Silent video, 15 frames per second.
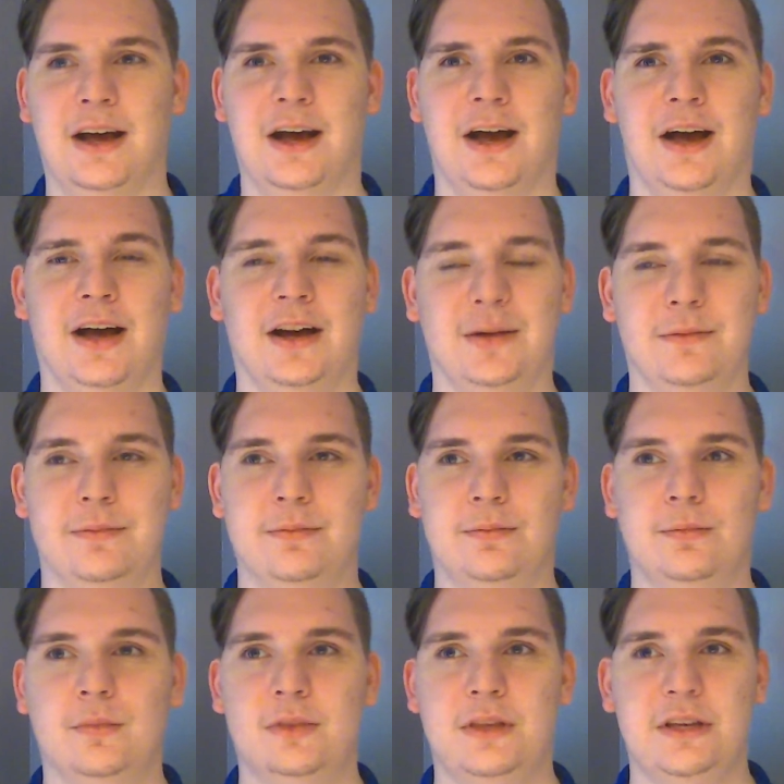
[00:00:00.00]
The
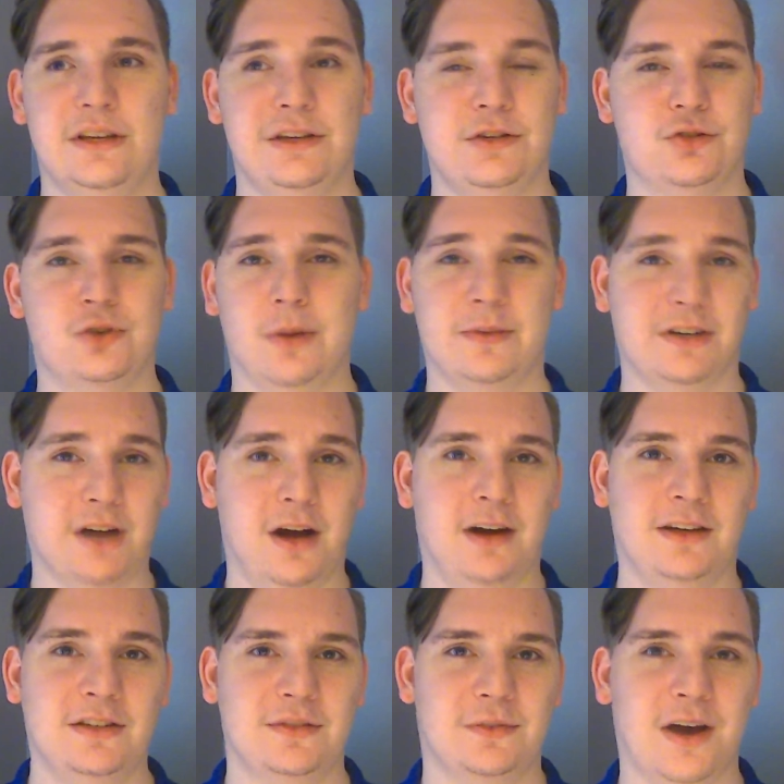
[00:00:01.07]

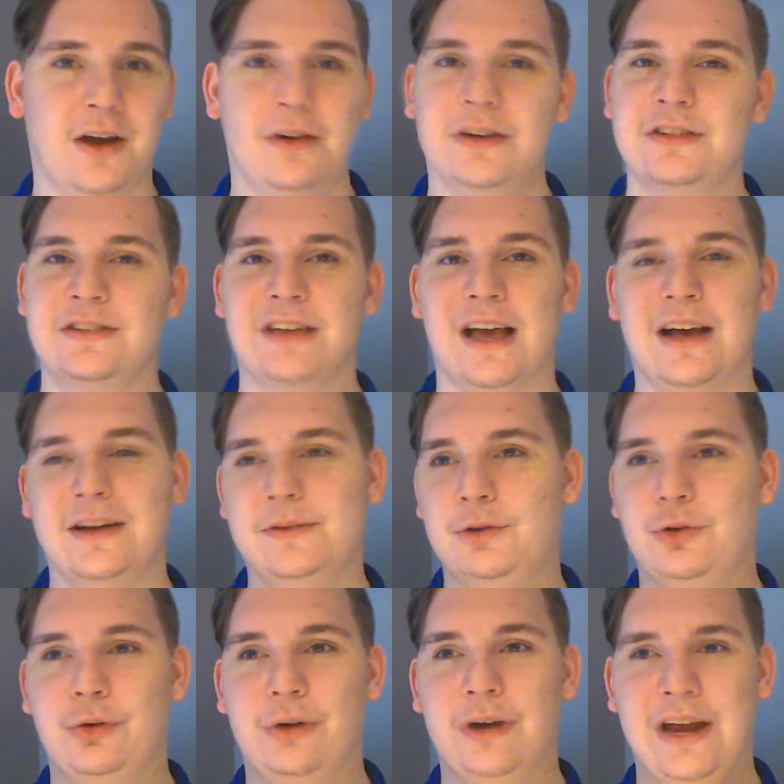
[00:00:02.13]
Streptococcus virus
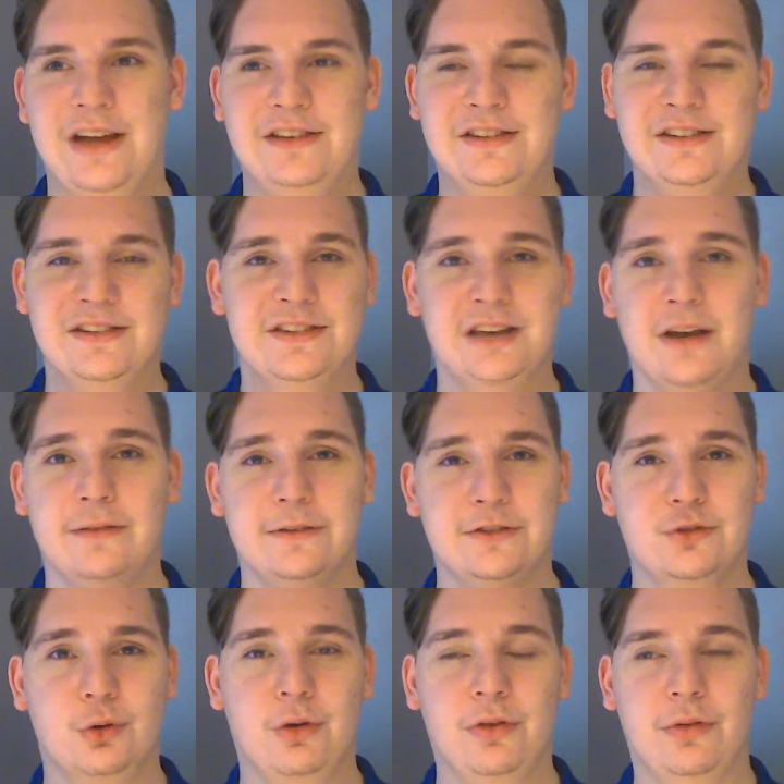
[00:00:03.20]
creates, instead of a
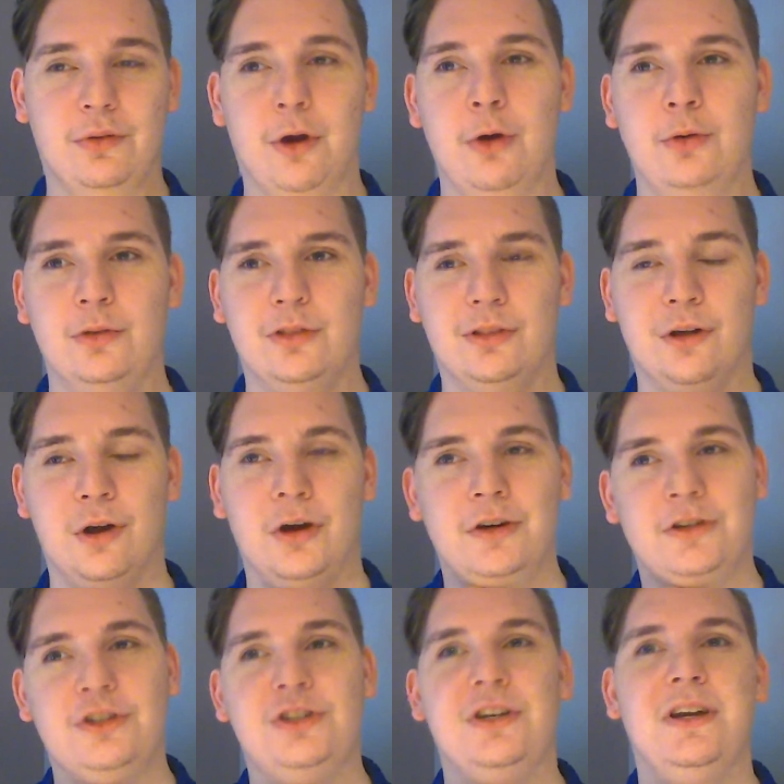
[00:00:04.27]
sore throat,
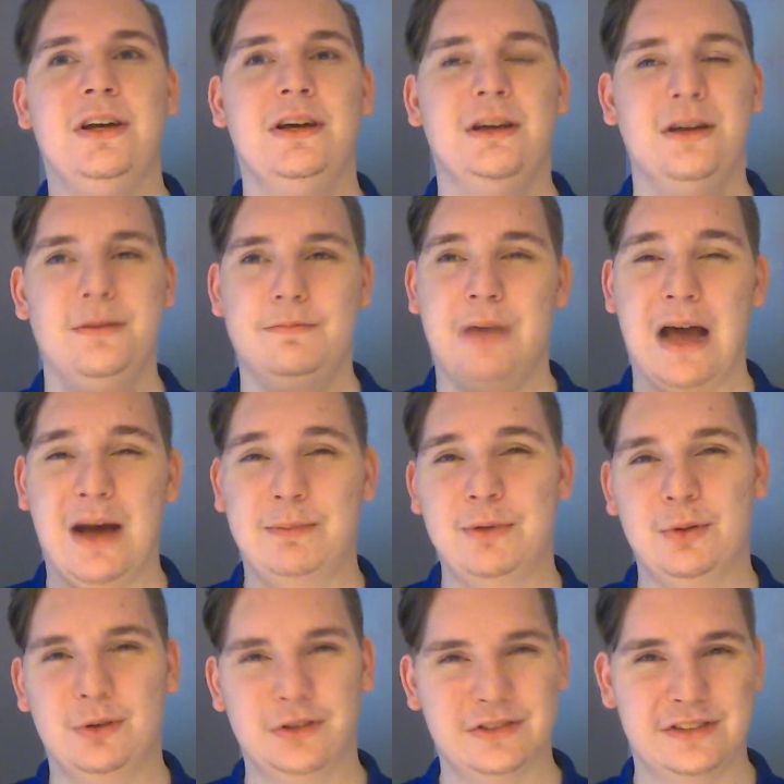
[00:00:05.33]
large
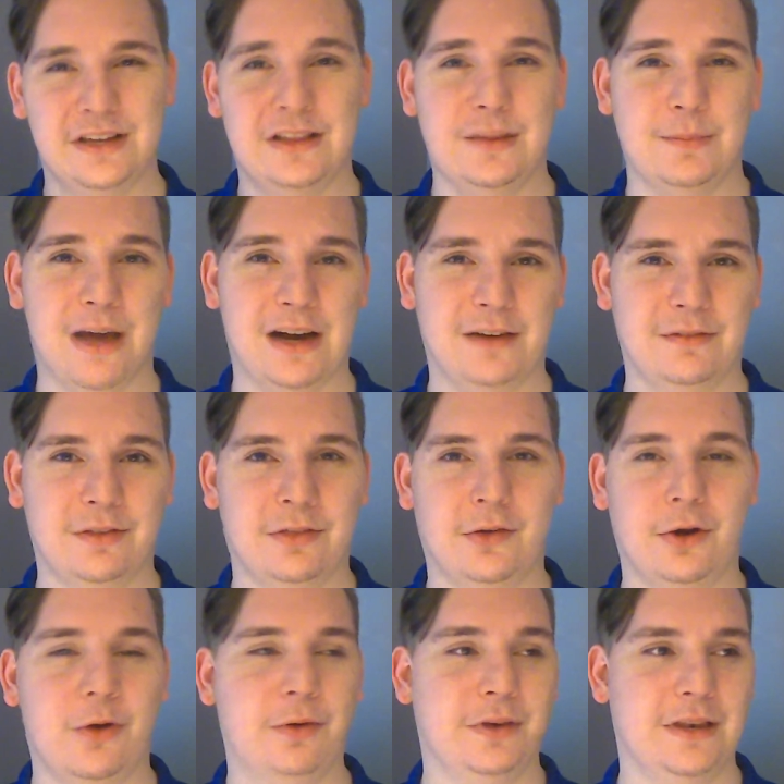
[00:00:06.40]
papules in the back of the
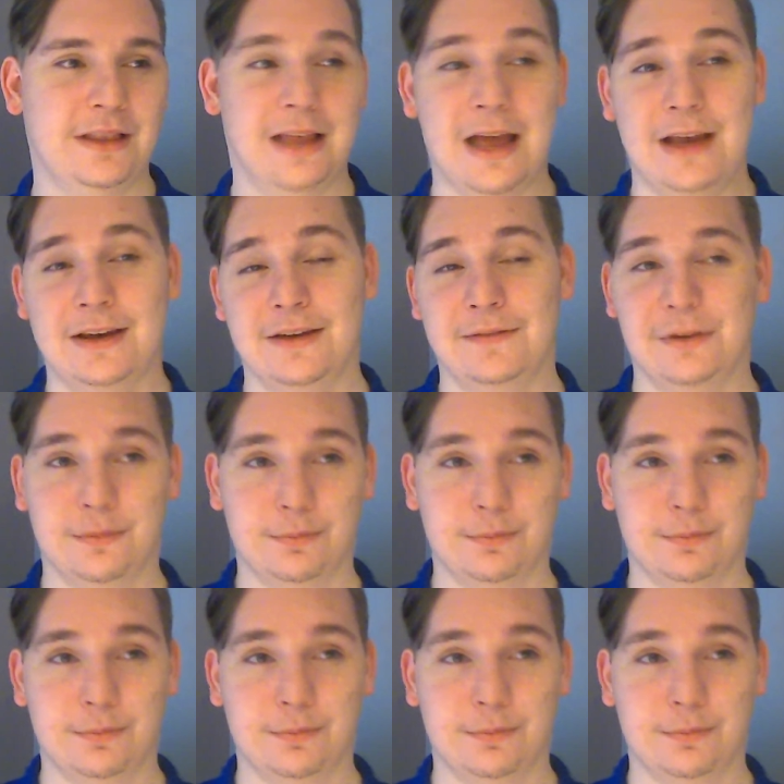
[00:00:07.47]
throat, and if it